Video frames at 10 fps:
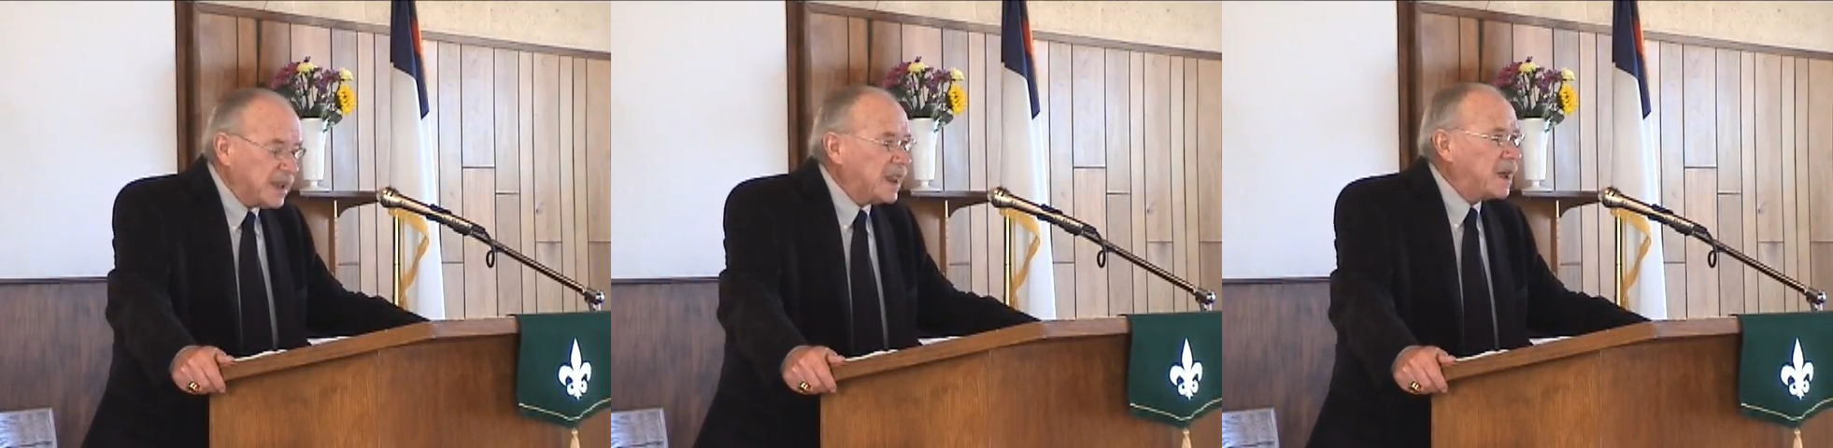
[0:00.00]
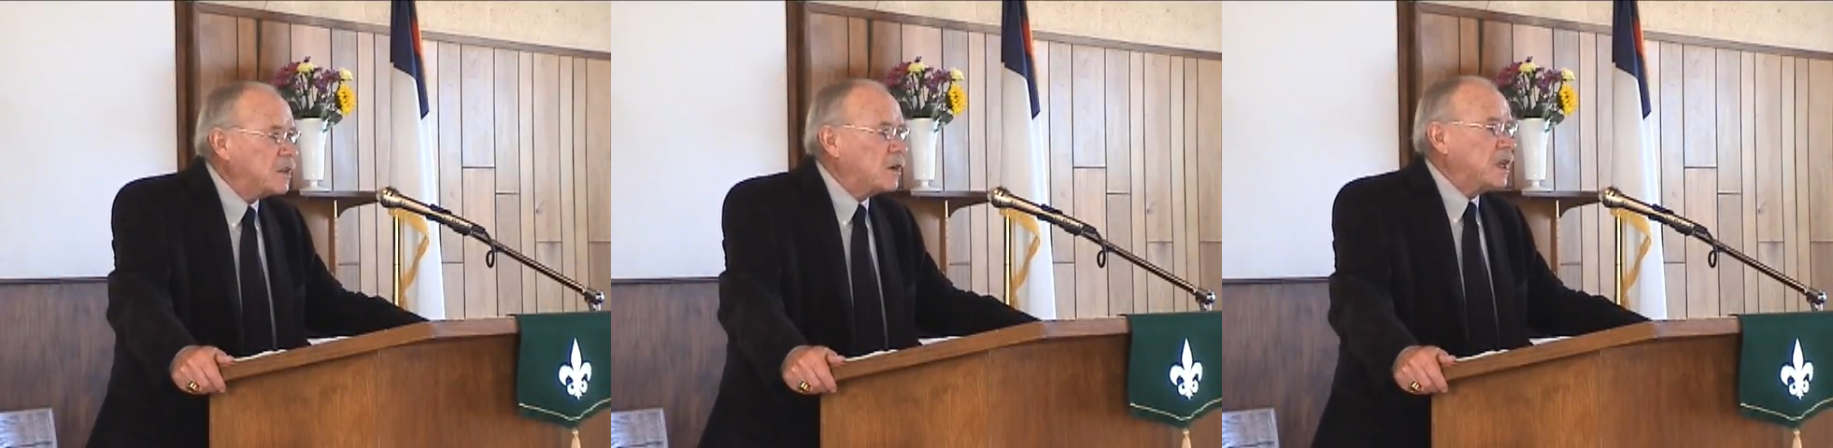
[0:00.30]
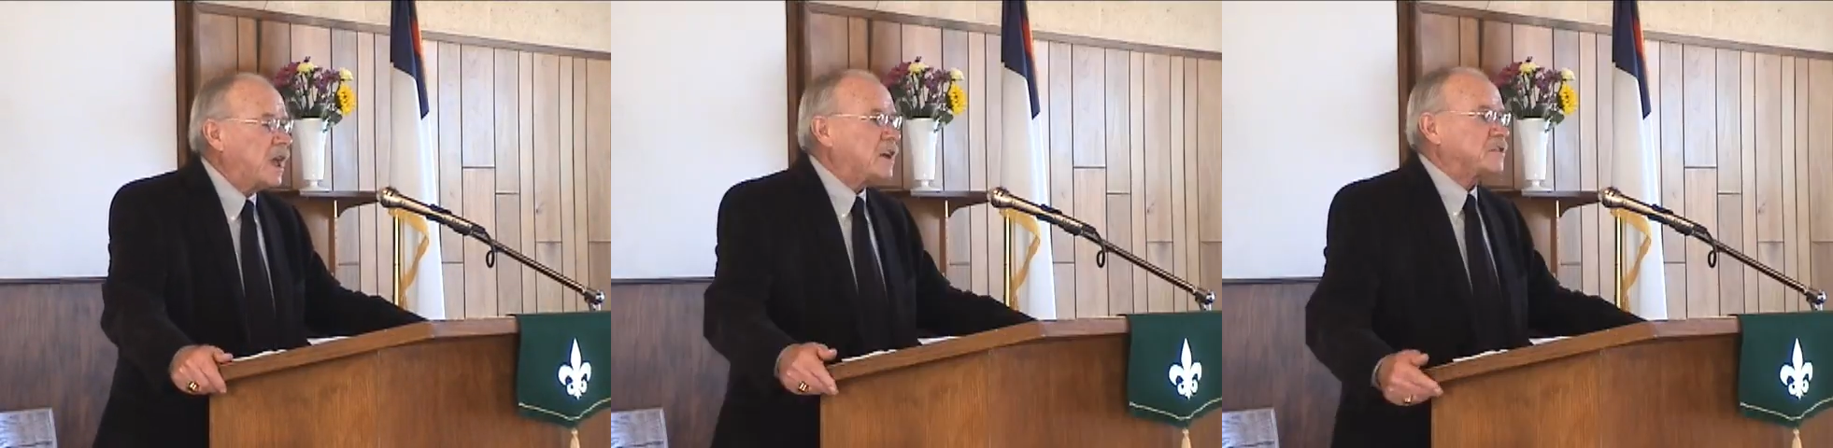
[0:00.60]
Let
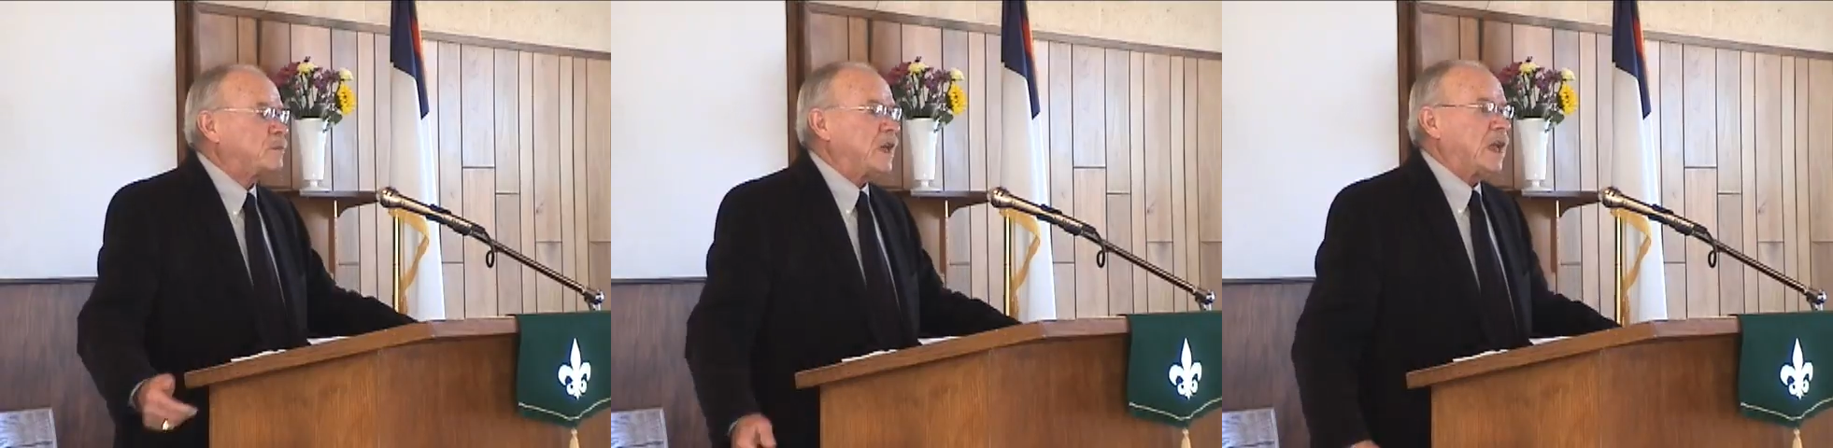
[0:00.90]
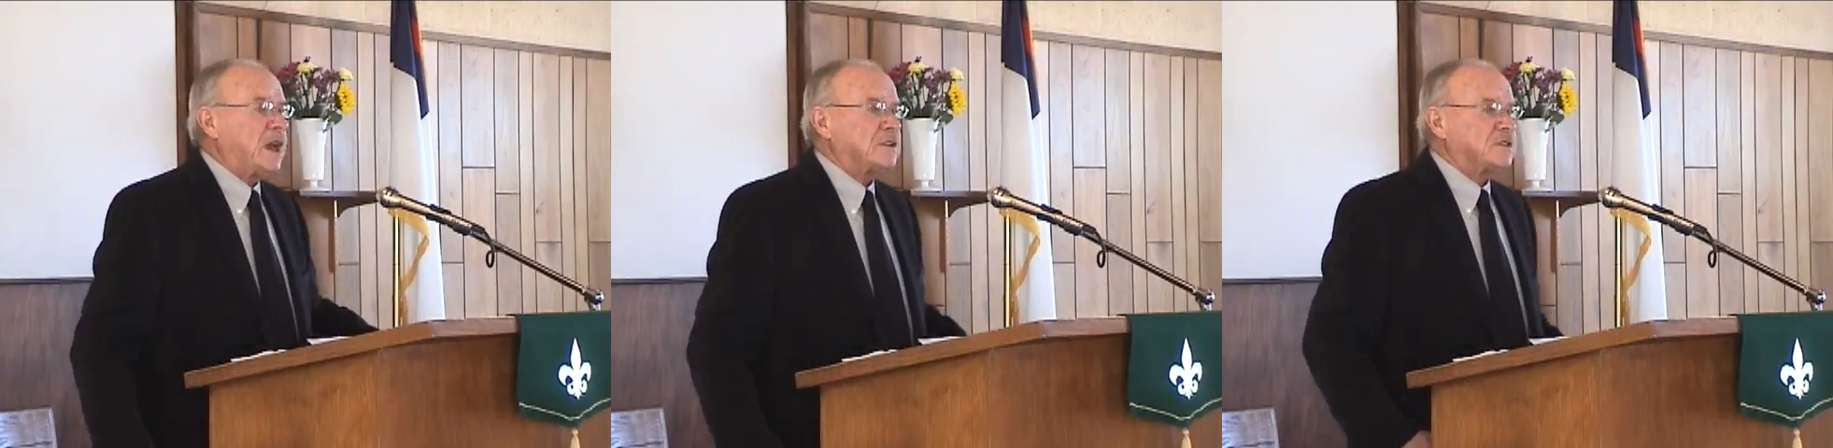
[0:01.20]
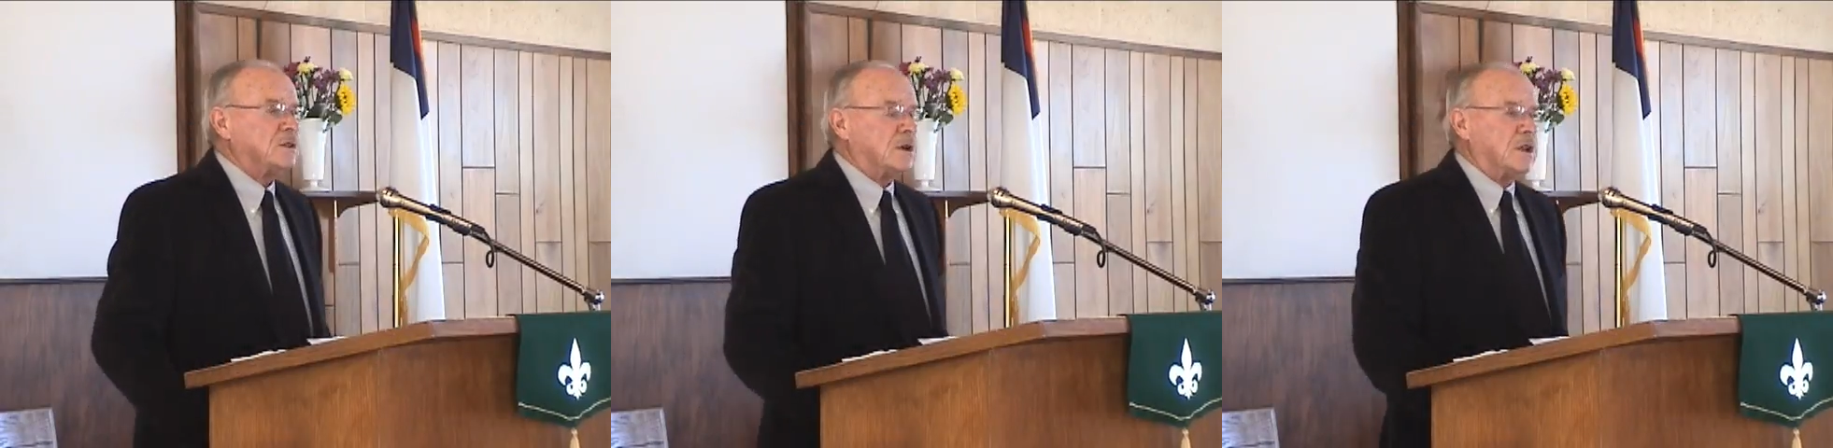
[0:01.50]
your yes be
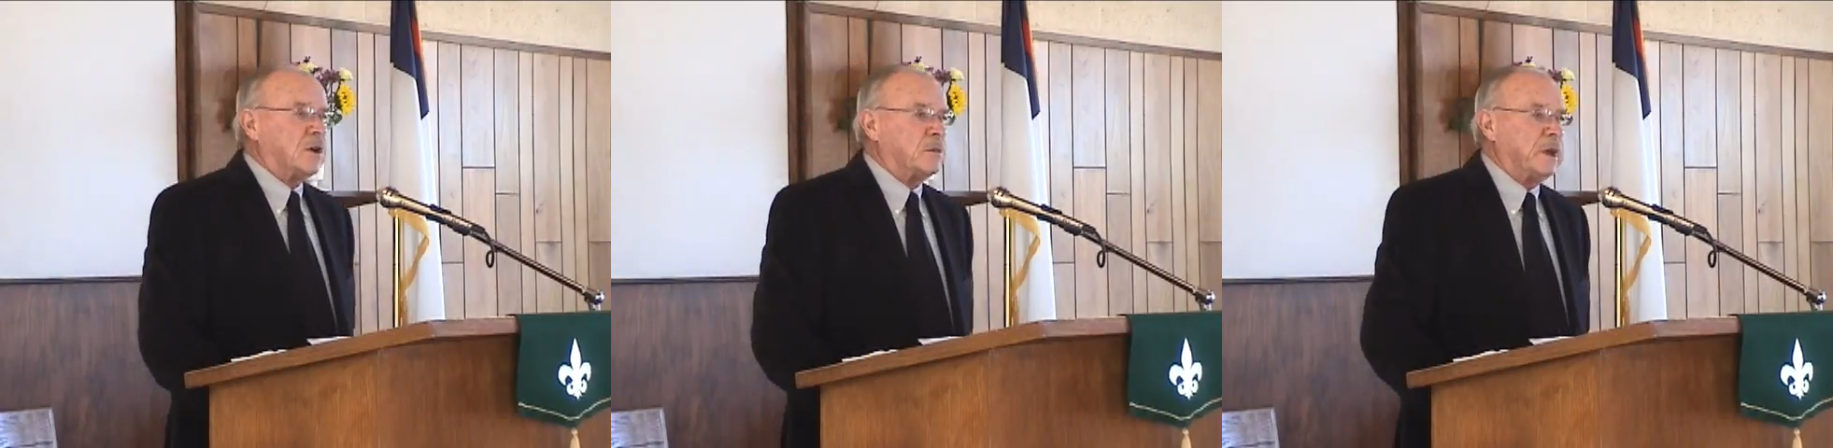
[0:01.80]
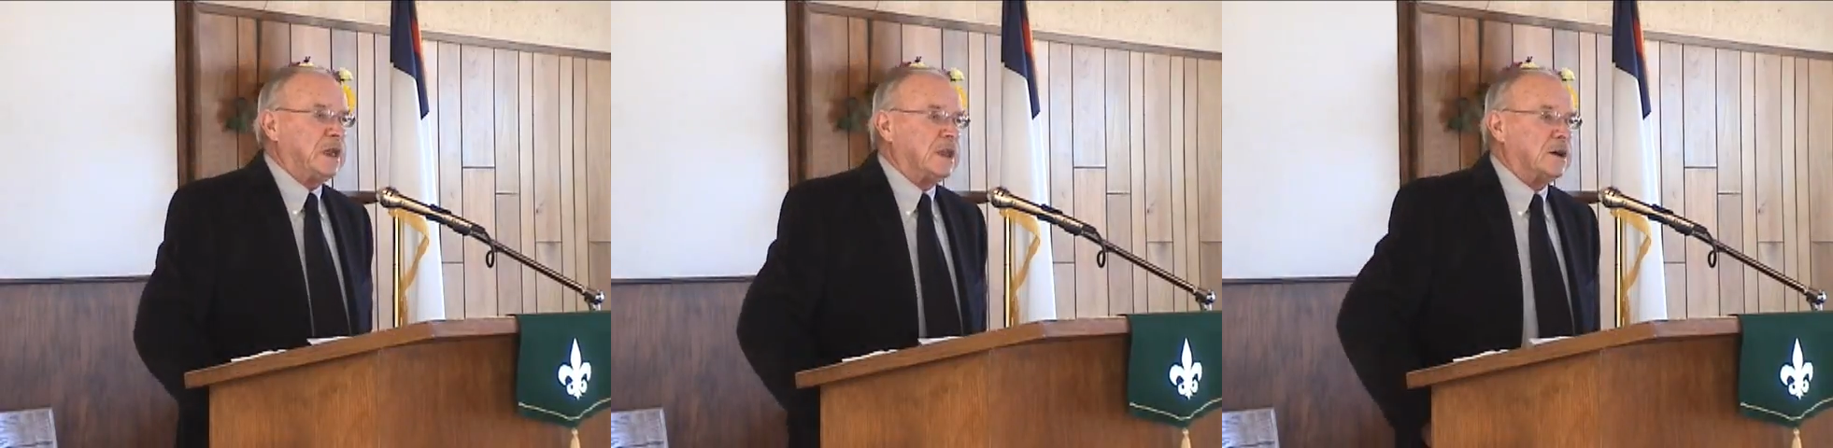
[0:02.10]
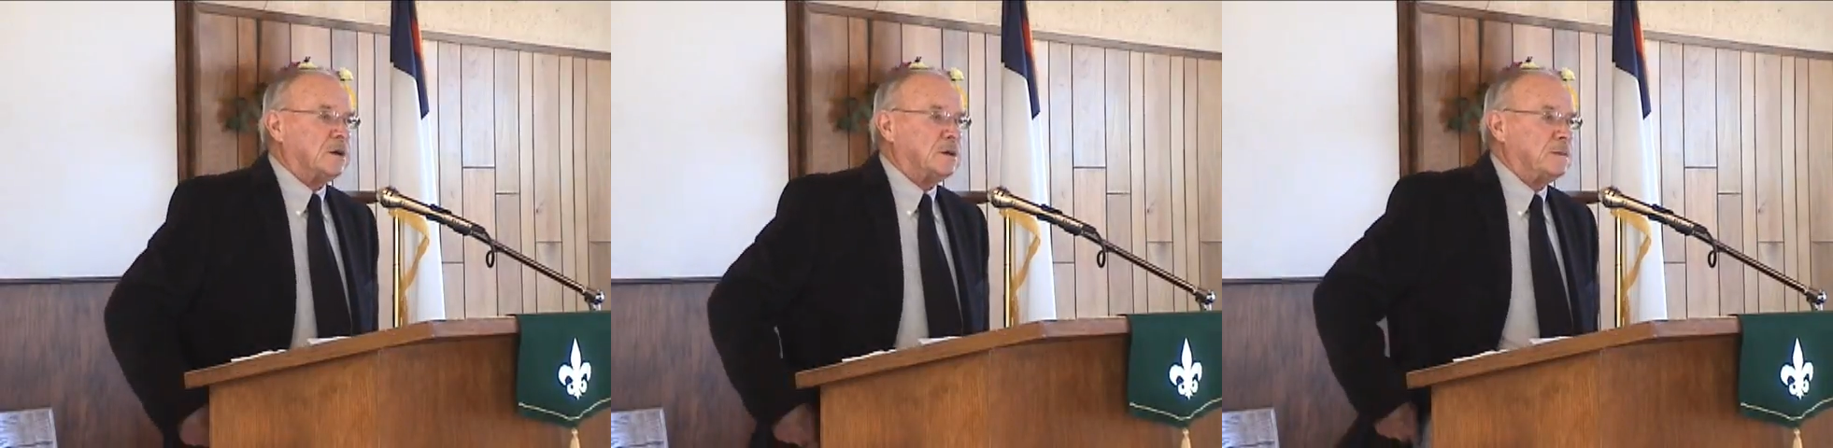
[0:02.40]
yes and your no be
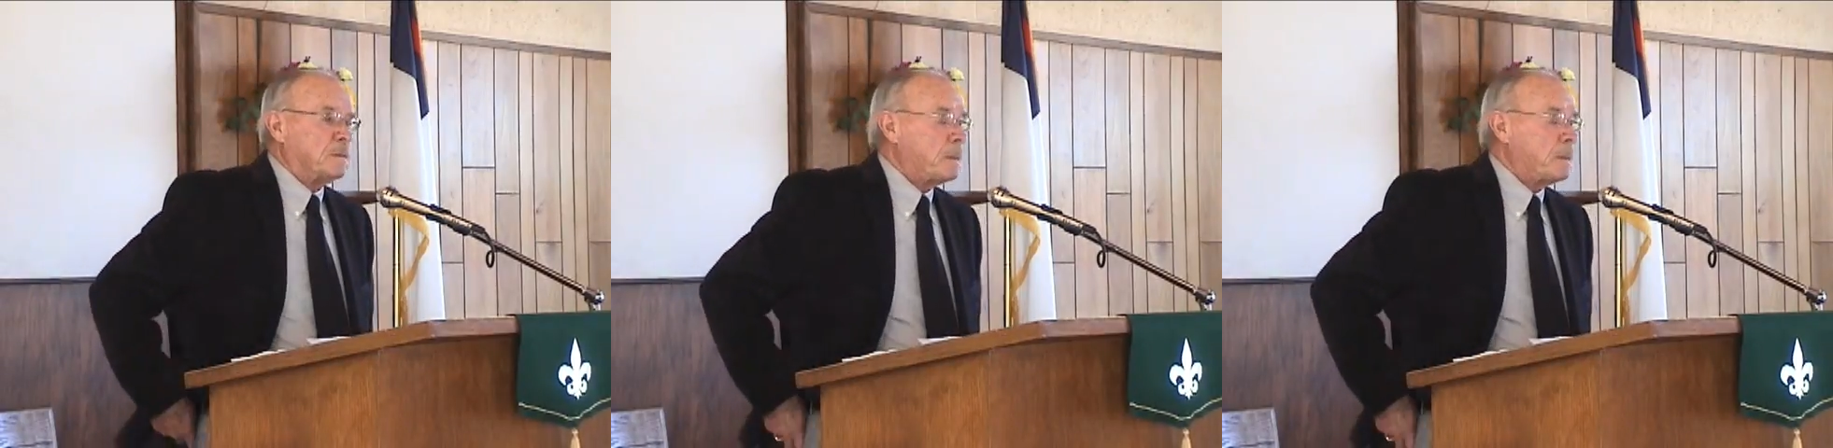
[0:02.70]
no.